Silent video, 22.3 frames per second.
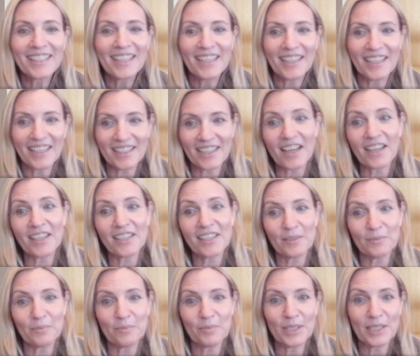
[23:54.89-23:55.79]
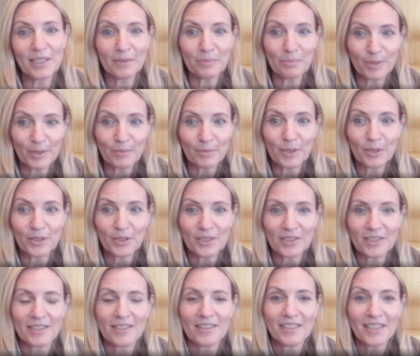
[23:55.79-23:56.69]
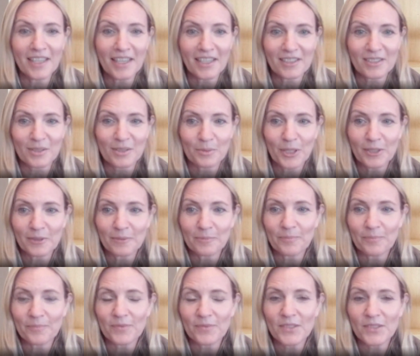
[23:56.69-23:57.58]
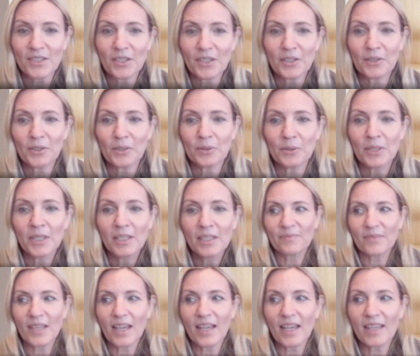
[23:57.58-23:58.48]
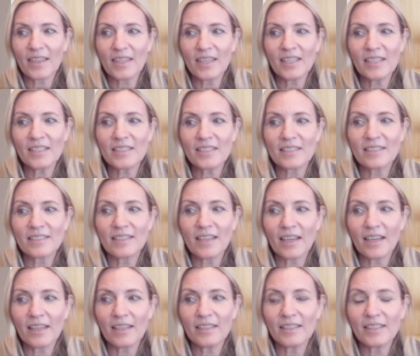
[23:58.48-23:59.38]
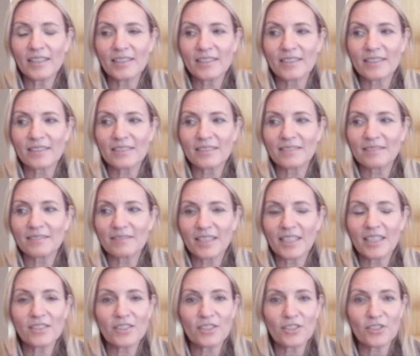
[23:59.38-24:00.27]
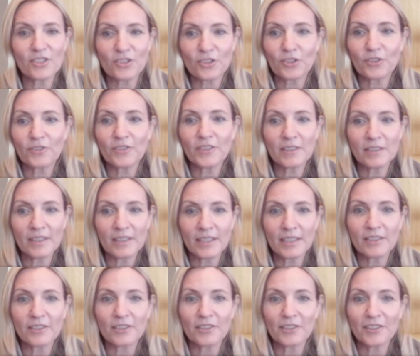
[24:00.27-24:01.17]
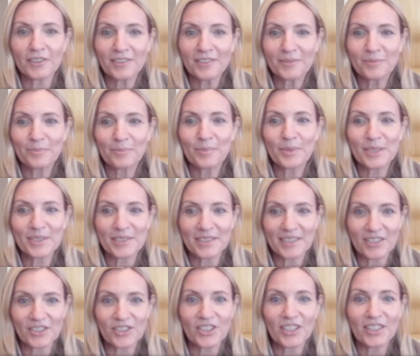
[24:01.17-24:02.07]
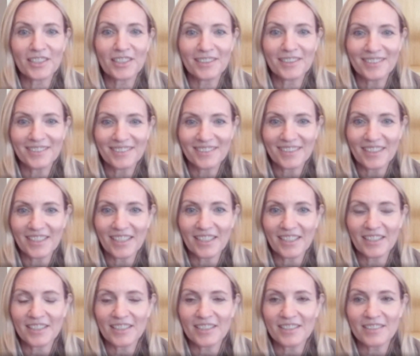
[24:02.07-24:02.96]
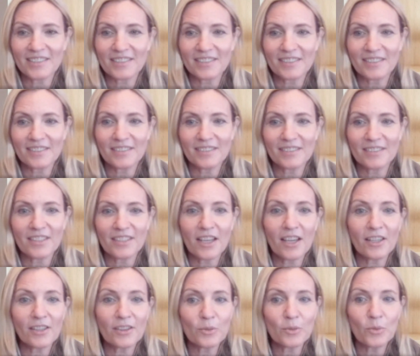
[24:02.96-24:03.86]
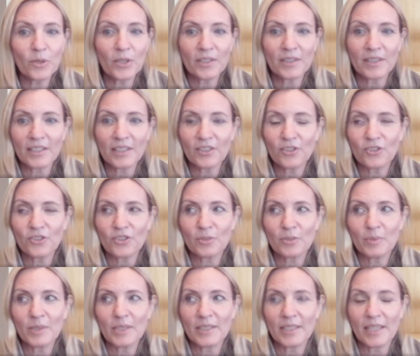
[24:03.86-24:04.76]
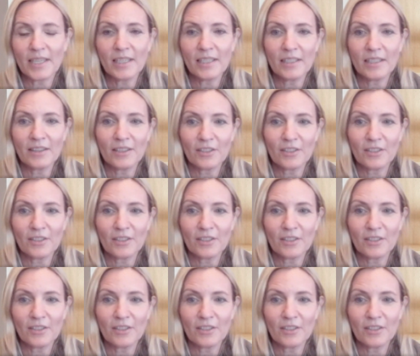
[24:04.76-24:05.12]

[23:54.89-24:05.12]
and I can be promoted to the next one. So I think it's a servant leader position, and it's not the one that you should be taking the